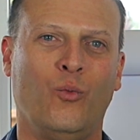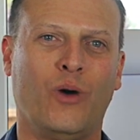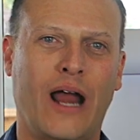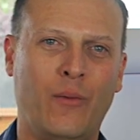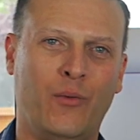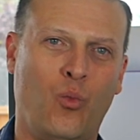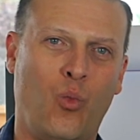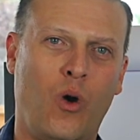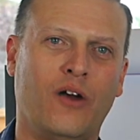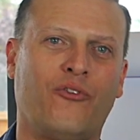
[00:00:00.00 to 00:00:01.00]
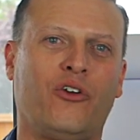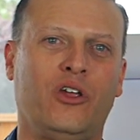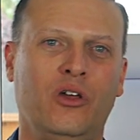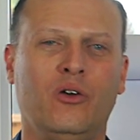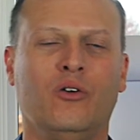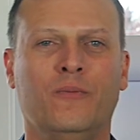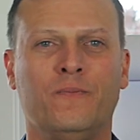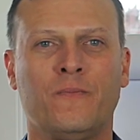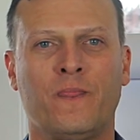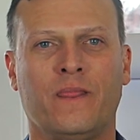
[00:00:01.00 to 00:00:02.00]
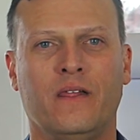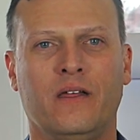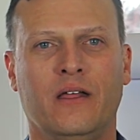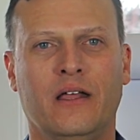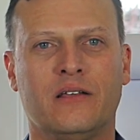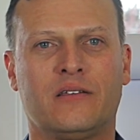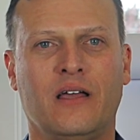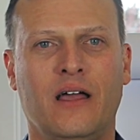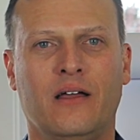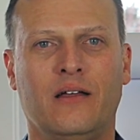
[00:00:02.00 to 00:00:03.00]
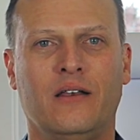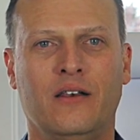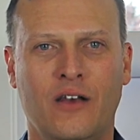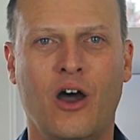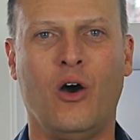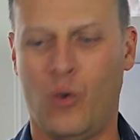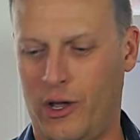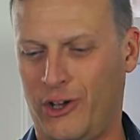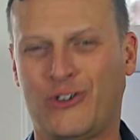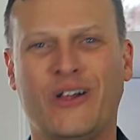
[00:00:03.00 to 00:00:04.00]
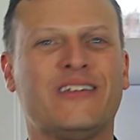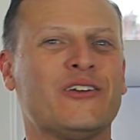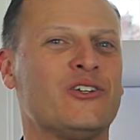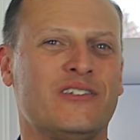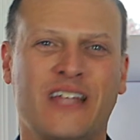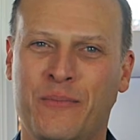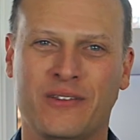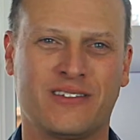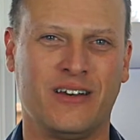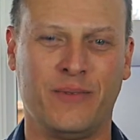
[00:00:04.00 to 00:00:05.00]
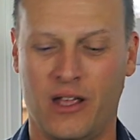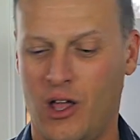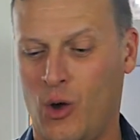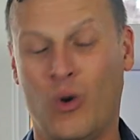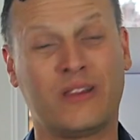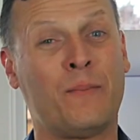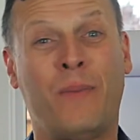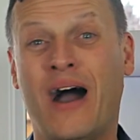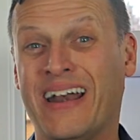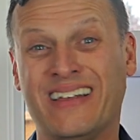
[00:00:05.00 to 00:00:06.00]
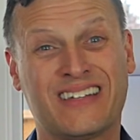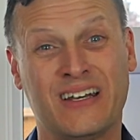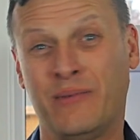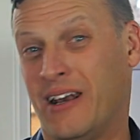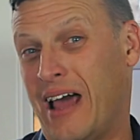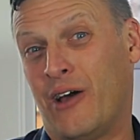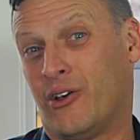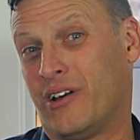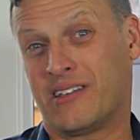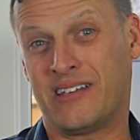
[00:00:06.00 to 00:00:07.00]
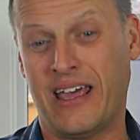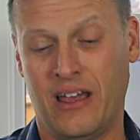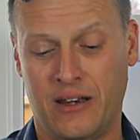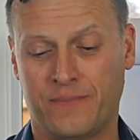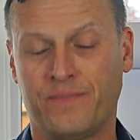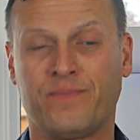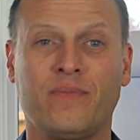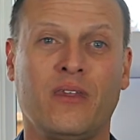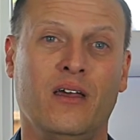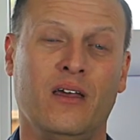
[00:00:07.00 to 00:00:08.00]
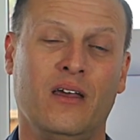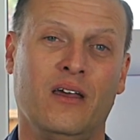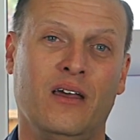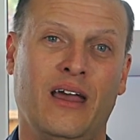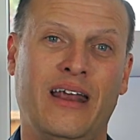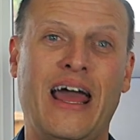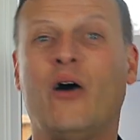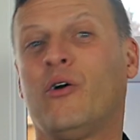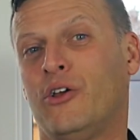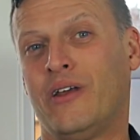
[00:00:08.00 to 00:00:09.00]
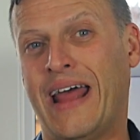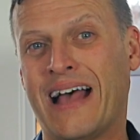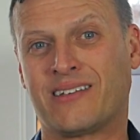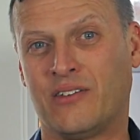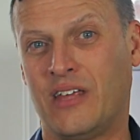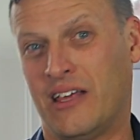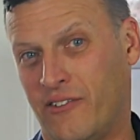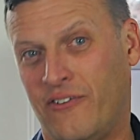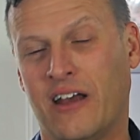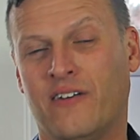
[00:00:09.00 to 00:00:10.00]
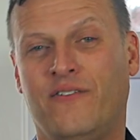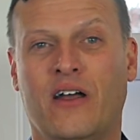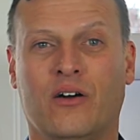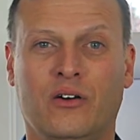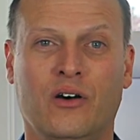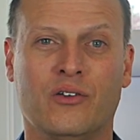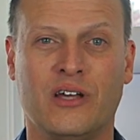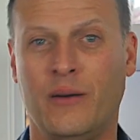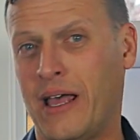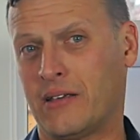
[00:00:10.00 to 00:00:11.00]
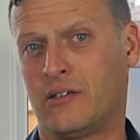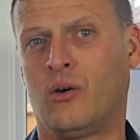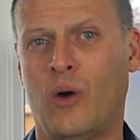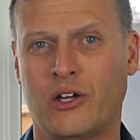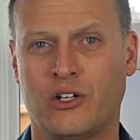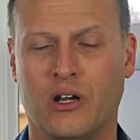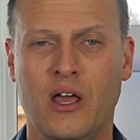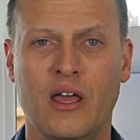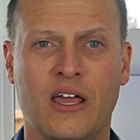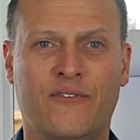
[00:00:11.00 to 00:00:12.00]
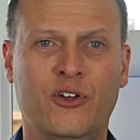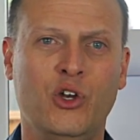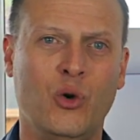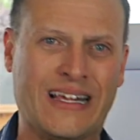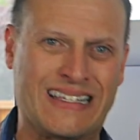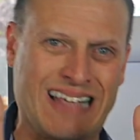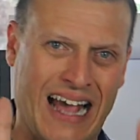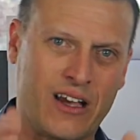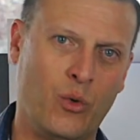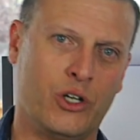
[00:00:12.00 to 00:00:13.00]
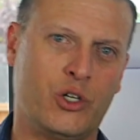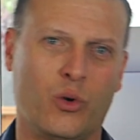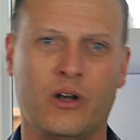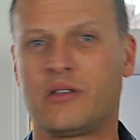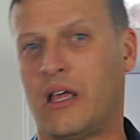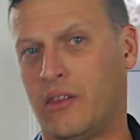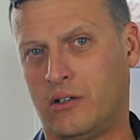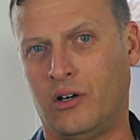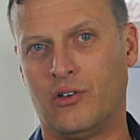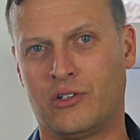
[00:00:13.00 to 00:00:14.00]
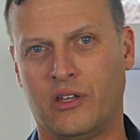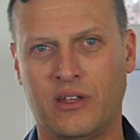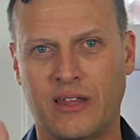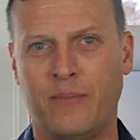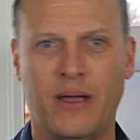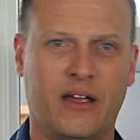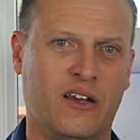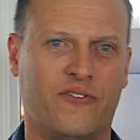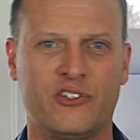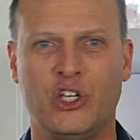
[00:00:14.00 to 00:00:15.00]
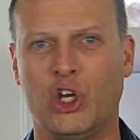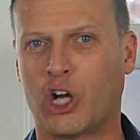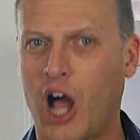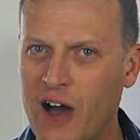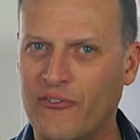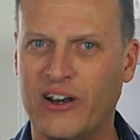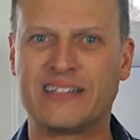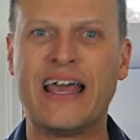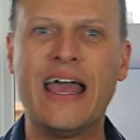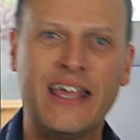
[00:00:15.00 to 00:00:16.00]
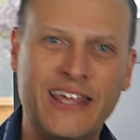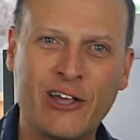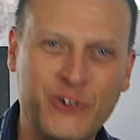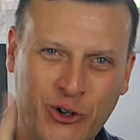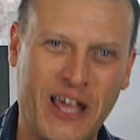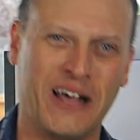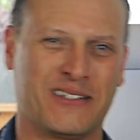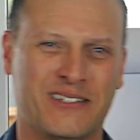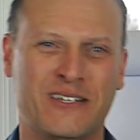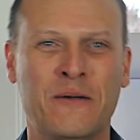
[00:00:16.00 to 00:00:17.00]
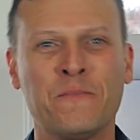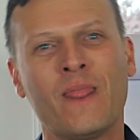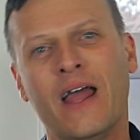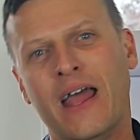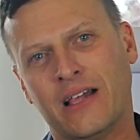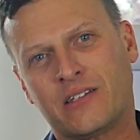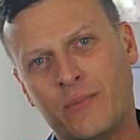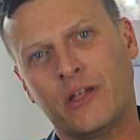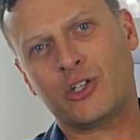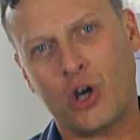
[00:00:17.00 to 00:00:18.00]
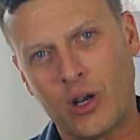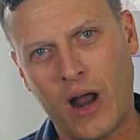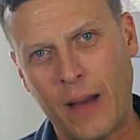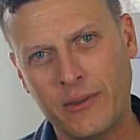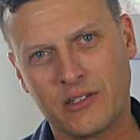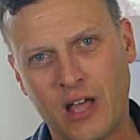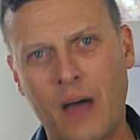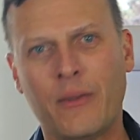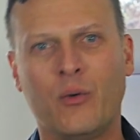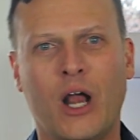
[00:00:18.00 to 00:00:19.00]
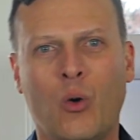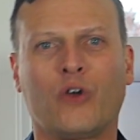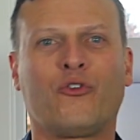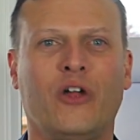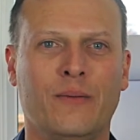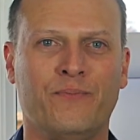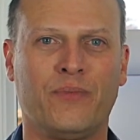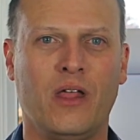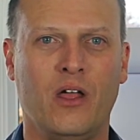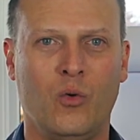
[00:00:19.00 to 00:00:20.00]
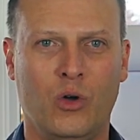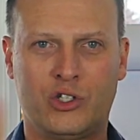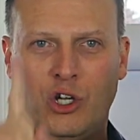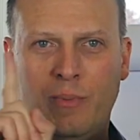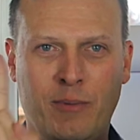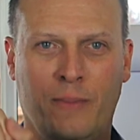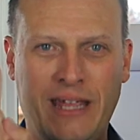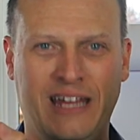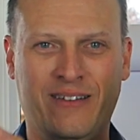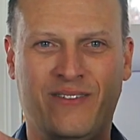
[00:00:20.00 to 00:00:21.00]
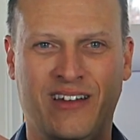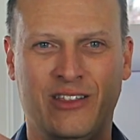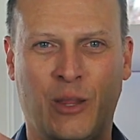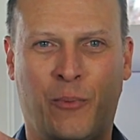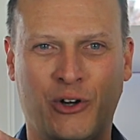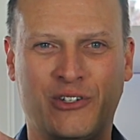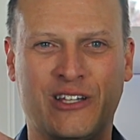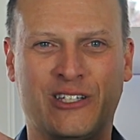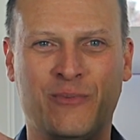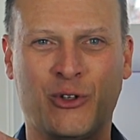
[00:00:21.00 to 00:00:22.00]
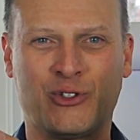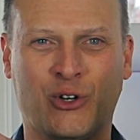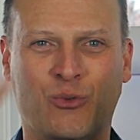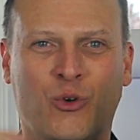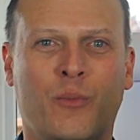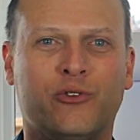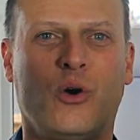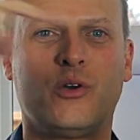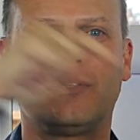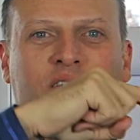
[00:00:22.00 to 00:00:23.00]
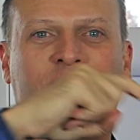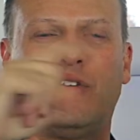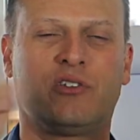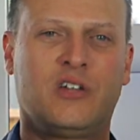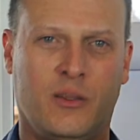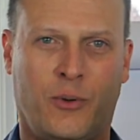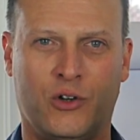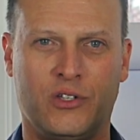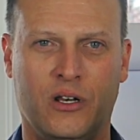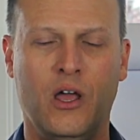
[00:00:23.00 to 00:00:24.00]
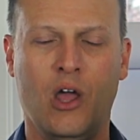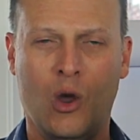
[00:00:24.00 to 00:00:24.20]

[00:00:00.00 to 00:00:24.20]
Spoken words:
What I would want for you is to know what your transition statement is going to be, what the body's going to be and how you're going to say it, and how are you going to ask at the end of the final close. Now let me ask you a question. If you knew exactly what you were going to say in the close, do you think that'd make a difference in your confidence? Yes or yes? It's something Tony Robbins taught me when I worked for him. When two people meet, the person that's the most certain will almost always influence the other person.